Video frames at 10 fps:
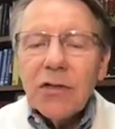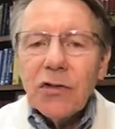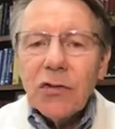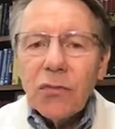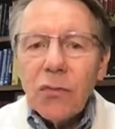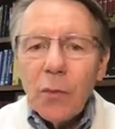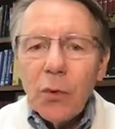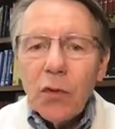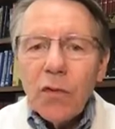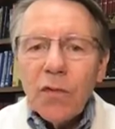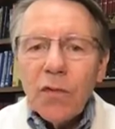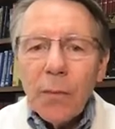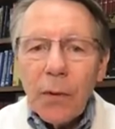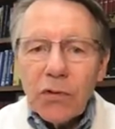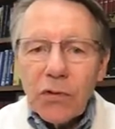to remove the
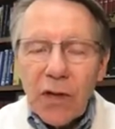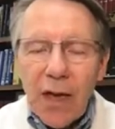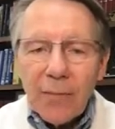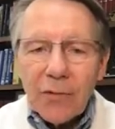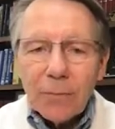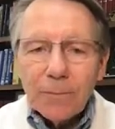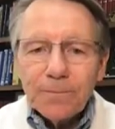posterior capsule.